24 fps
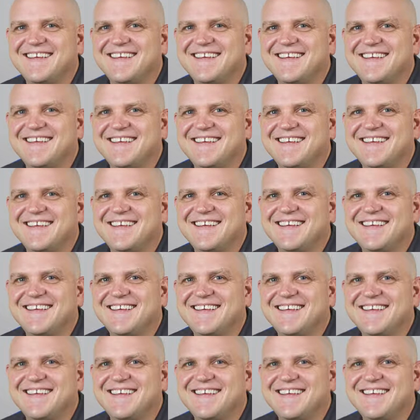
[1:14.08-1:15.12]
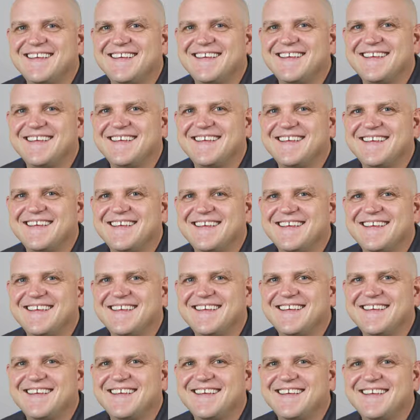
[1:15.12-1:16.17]

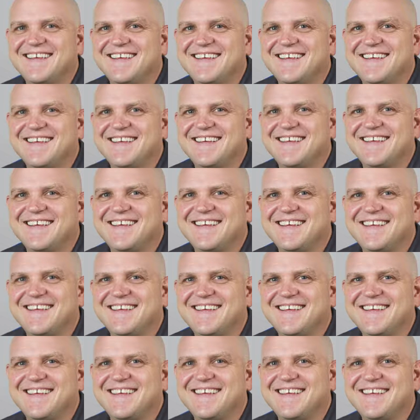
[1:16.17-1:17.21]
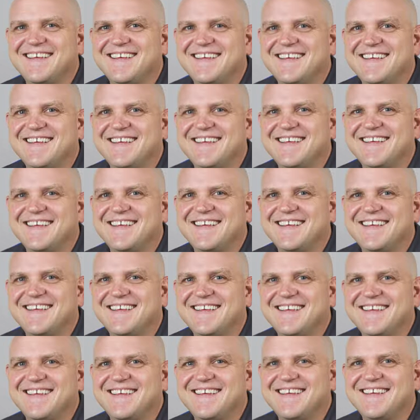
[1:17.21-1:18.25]

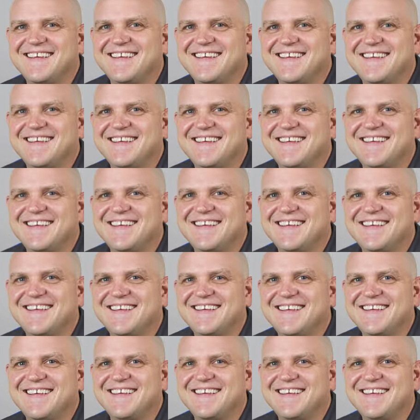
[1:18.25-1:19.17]
The person shown says nothing.